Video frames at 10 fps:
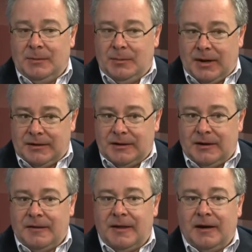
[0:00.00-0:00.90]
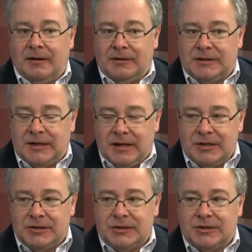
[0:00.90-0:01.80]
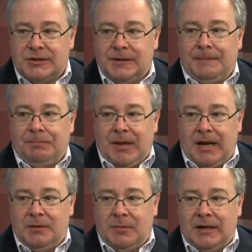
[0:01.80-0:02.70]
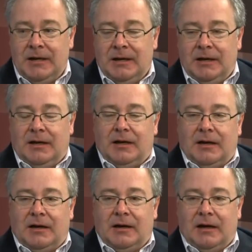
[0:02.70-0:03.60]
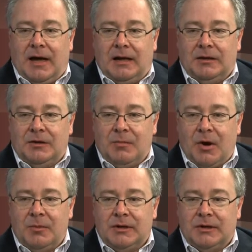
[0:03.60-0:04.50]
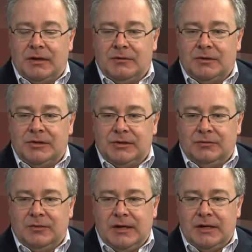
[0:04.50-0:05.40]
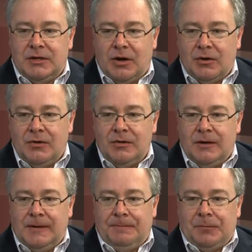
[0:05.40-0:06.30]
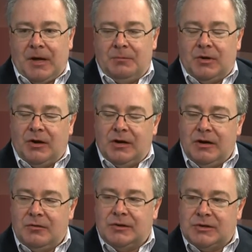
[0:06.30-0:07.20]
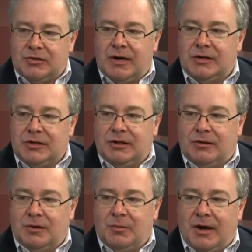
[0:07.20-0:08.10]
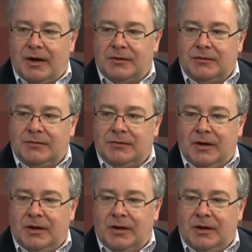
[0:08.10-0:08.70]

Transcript: But, you know, they are a tenacious enemy, and at the moment there is really no coherent strategy on the part of